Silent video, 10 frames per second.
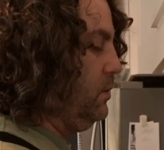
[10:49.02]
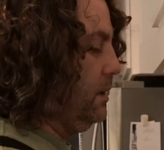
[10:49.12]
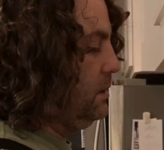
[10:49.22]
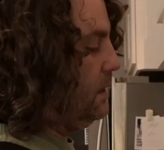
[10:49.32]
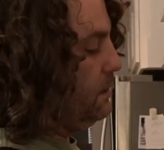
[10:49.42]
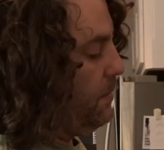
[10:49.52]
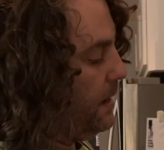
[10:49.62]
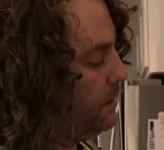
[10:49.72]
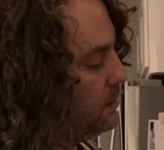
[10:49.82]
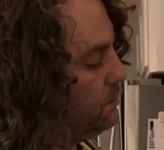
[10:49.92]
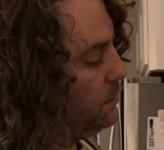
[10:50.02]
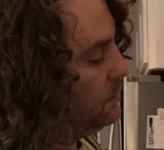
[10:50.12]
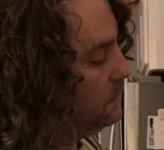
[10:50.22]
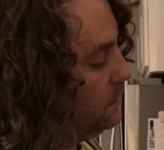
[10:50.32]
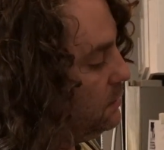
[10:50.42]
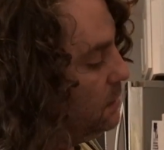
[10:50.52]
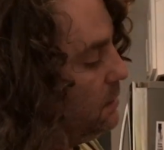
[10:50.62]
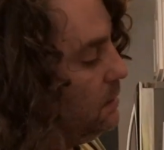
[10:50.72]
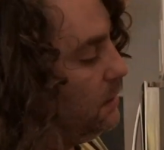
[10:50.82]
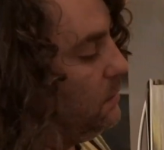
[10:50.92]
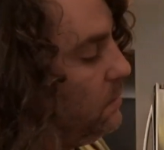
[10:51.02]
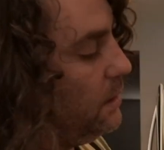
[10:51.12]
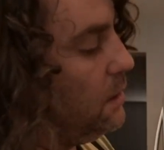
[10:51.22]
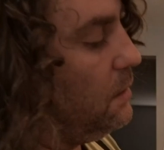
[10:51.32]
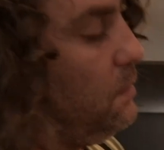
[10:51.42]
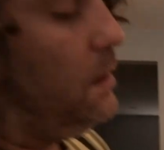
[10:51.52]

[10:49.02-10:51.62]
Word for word: want to take the back of your spoon and you want to go,